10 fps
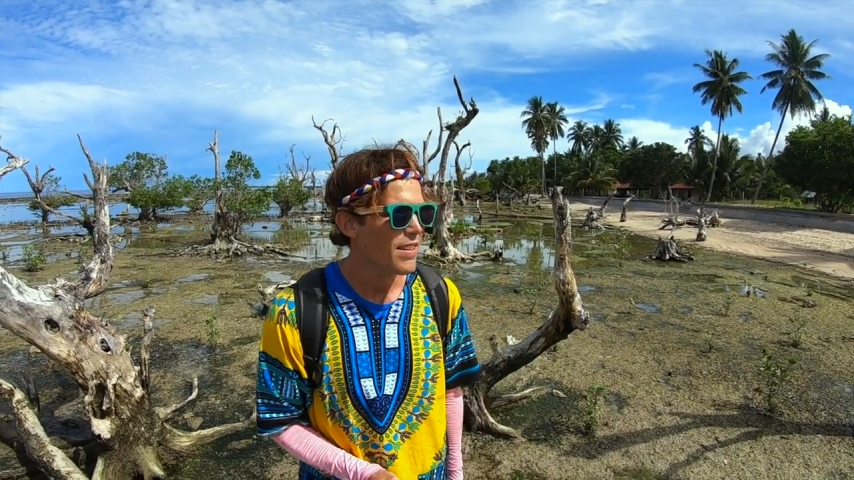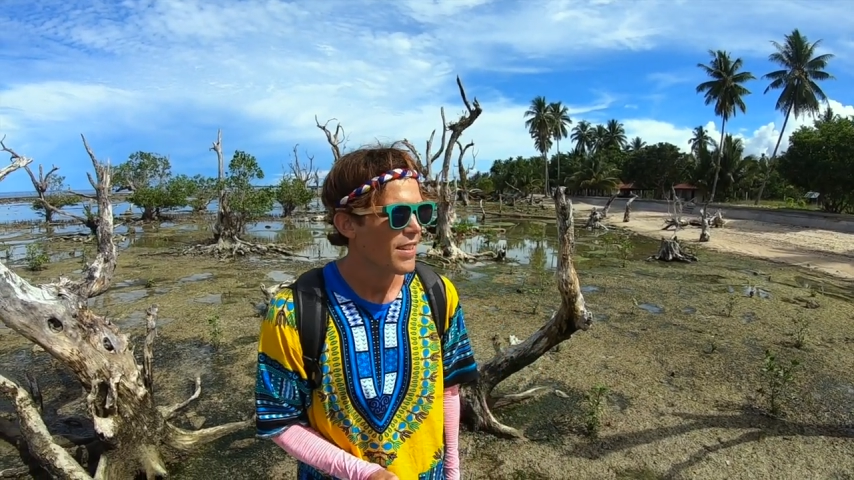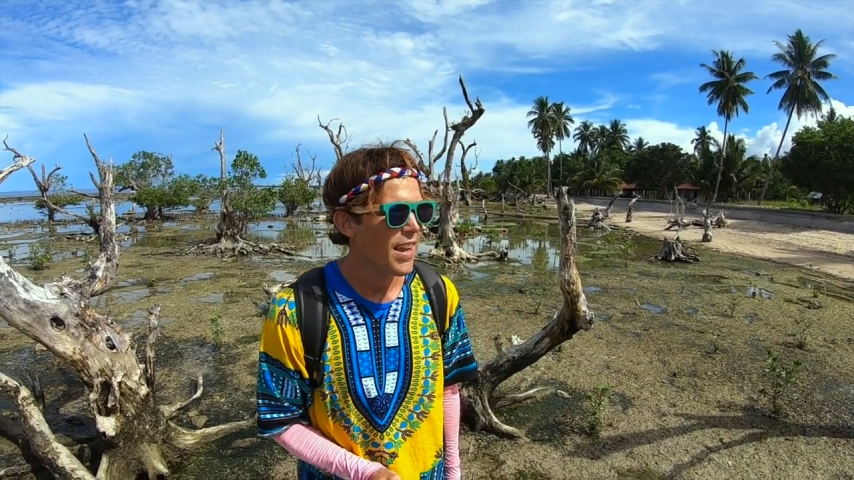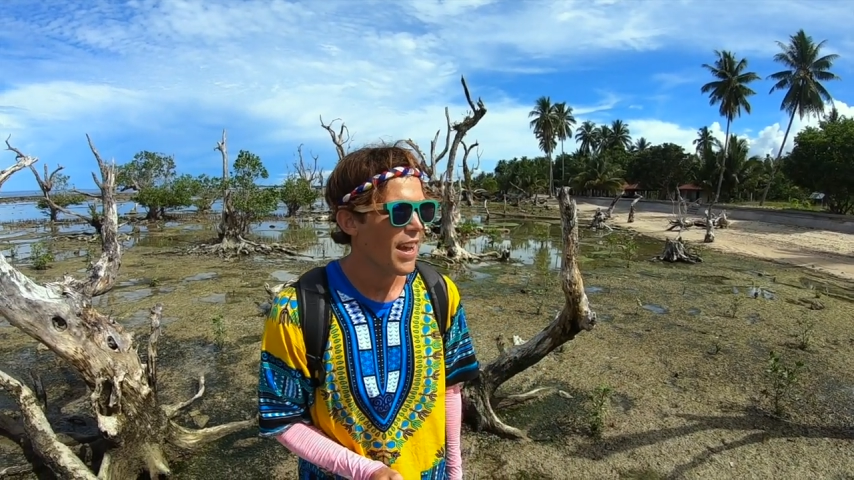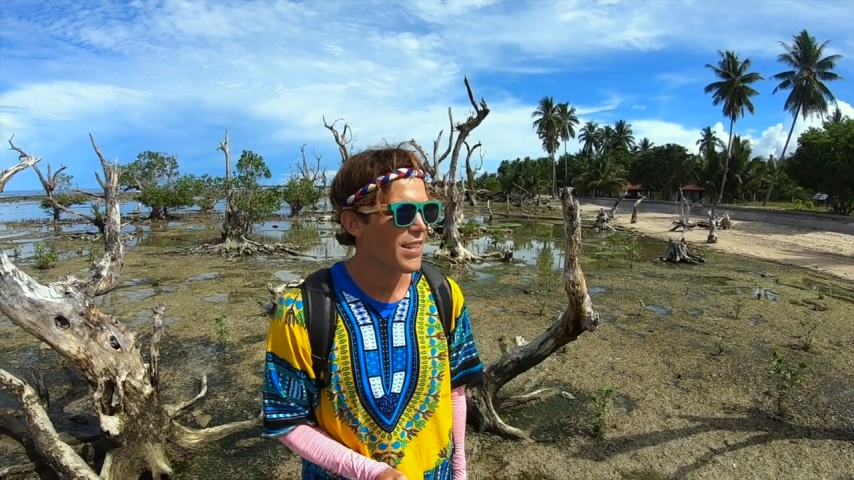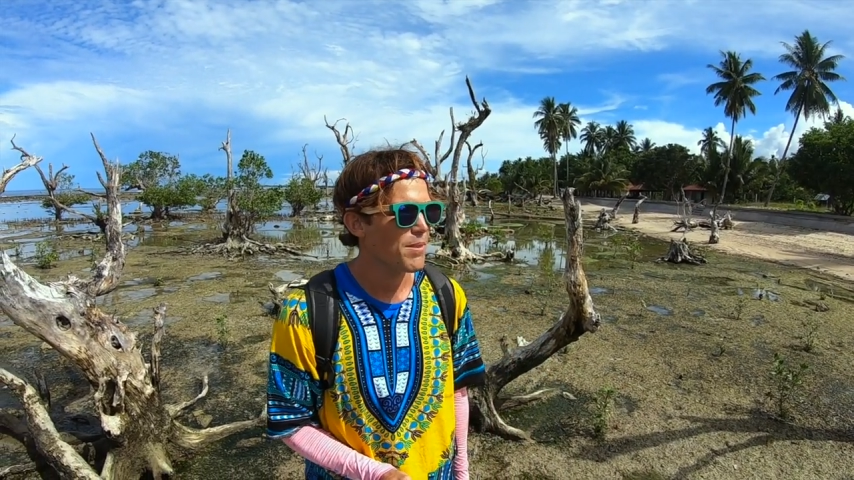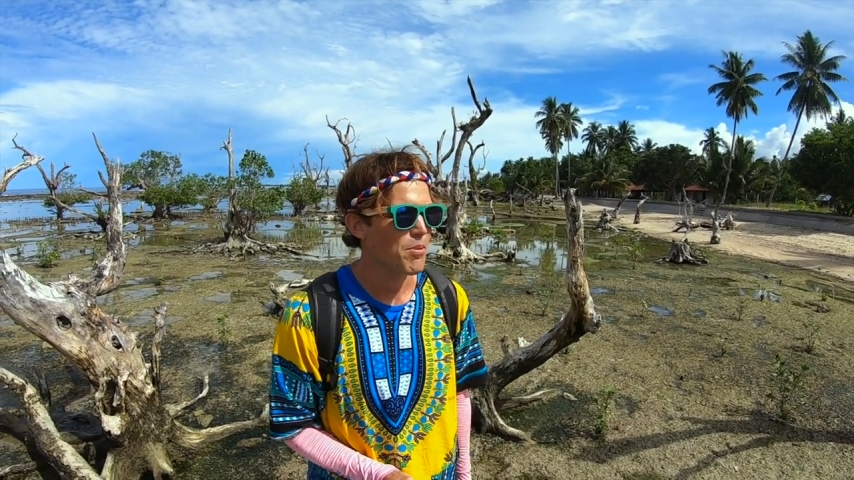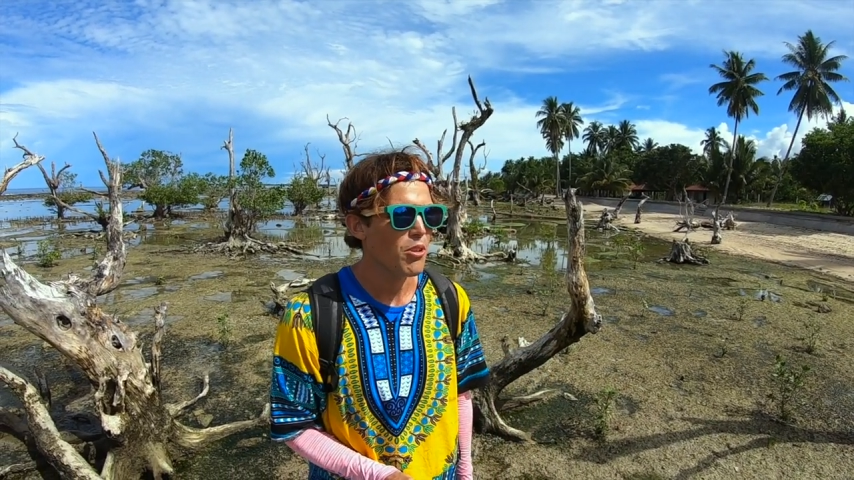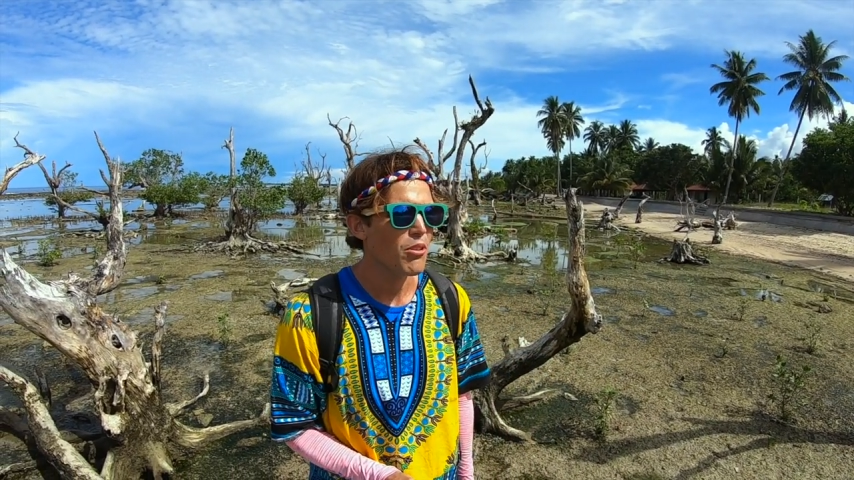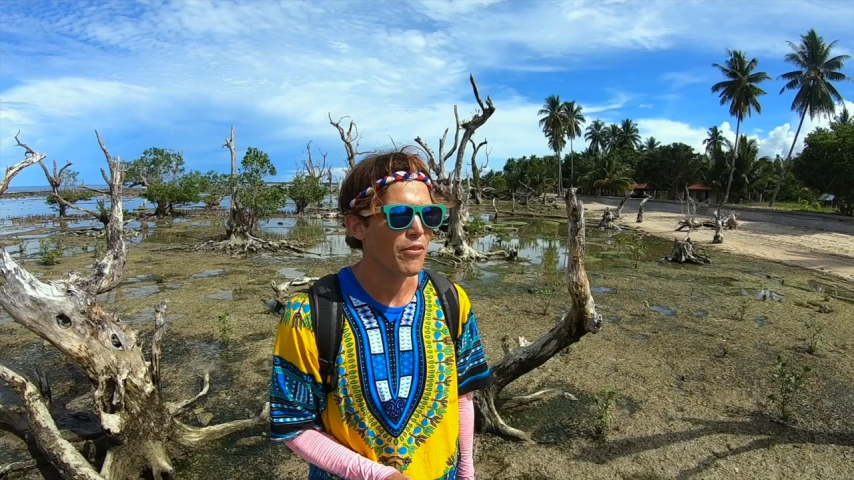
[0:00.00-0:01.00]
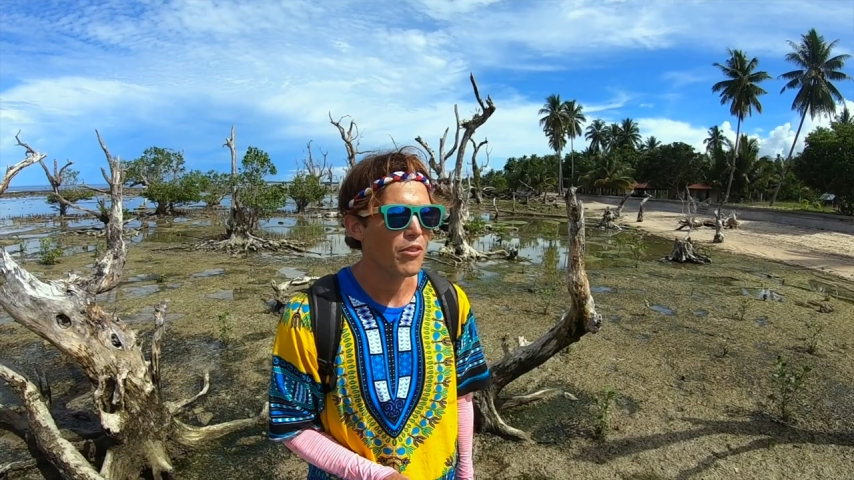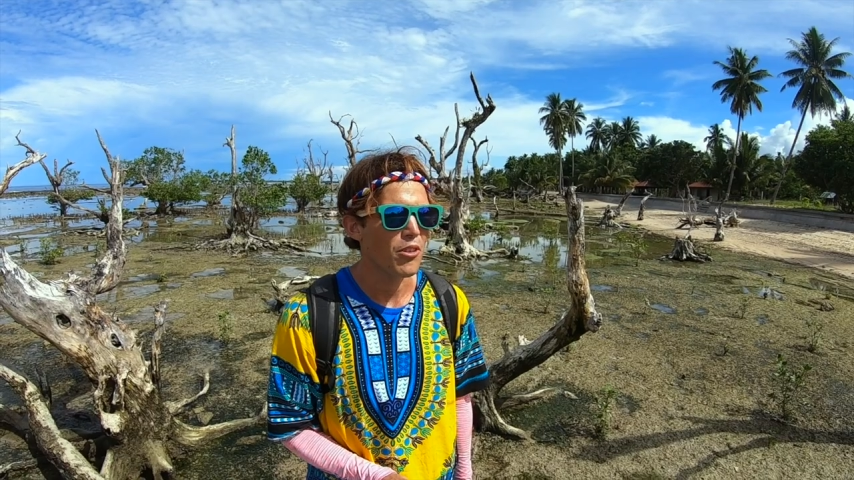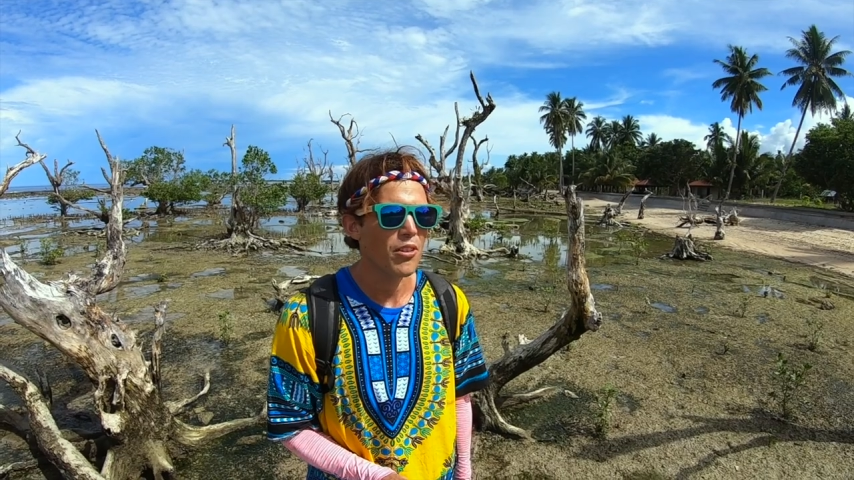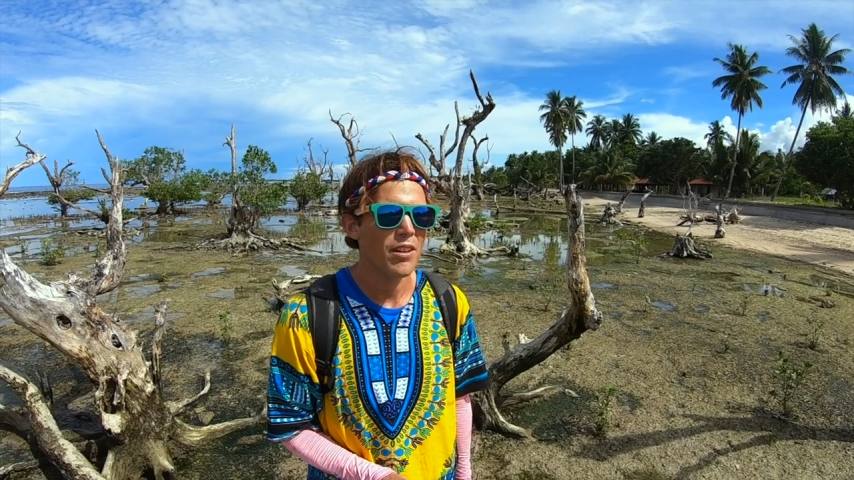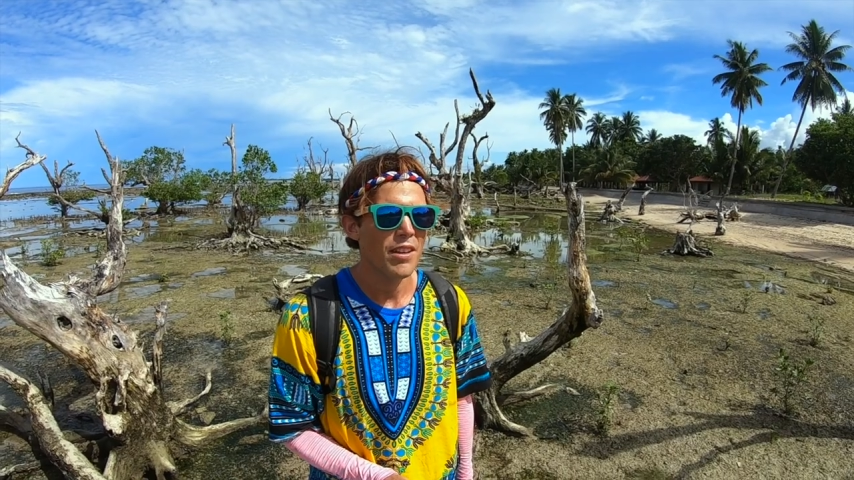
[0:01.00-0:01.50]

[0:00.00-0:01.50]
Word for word: yeah, it's beautiful.